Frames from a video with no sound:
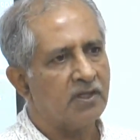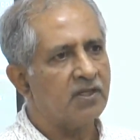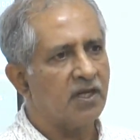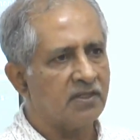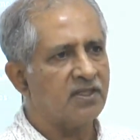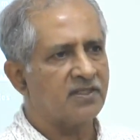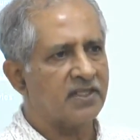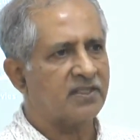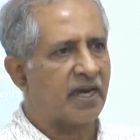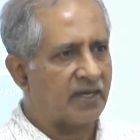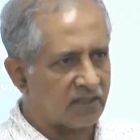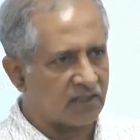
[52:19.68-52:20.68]
This is a
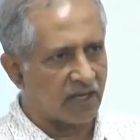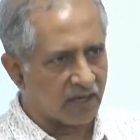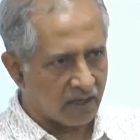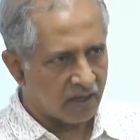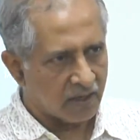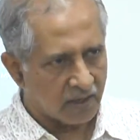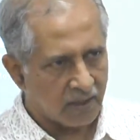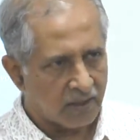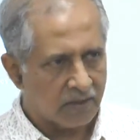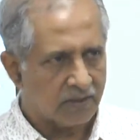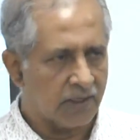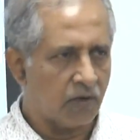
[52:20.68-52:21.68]
statistic.
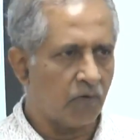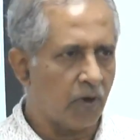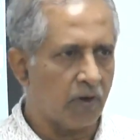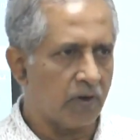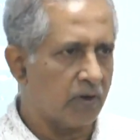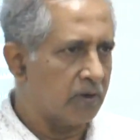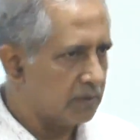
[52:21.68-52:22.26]
Therefore,